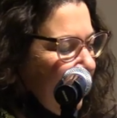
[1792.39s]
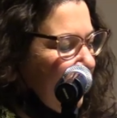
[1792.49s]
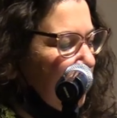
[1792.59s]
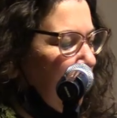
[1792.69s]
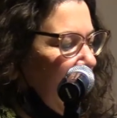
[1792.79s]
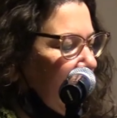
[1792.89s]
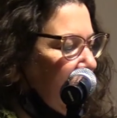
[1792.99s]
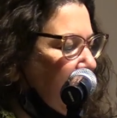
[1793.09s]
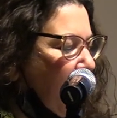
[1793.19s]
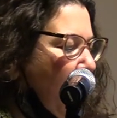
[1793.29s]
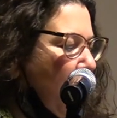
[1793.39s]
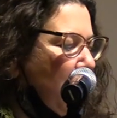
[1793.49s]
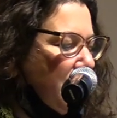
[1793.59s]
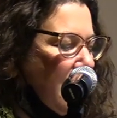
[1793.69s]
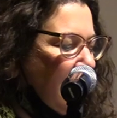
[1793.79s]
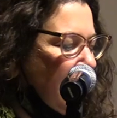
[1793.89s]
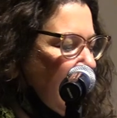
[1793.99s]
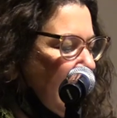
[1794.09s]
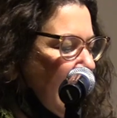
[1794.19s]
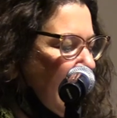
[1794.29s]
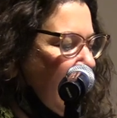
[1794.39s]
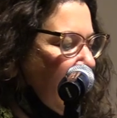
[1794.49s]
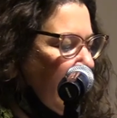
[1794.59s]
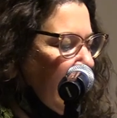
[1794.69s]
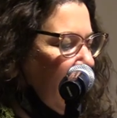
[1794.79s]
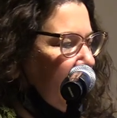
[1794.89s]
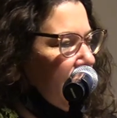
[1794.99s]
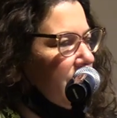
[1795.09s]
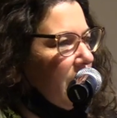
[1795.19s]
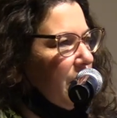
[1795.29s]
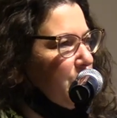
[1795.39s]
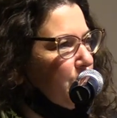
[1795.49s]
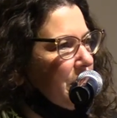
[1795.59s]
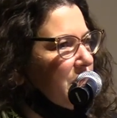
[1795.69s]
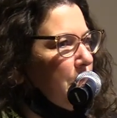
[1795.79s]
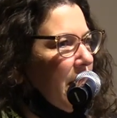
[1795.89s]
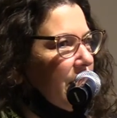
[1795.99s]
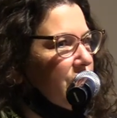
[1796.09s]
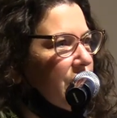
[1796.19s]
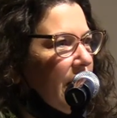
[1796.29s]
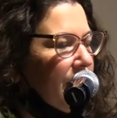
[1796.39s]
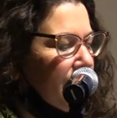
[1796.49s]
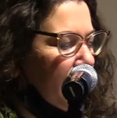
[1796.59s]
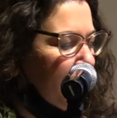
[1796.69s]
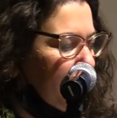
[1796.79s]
This body is coal dusted canary of this country's mine shaft.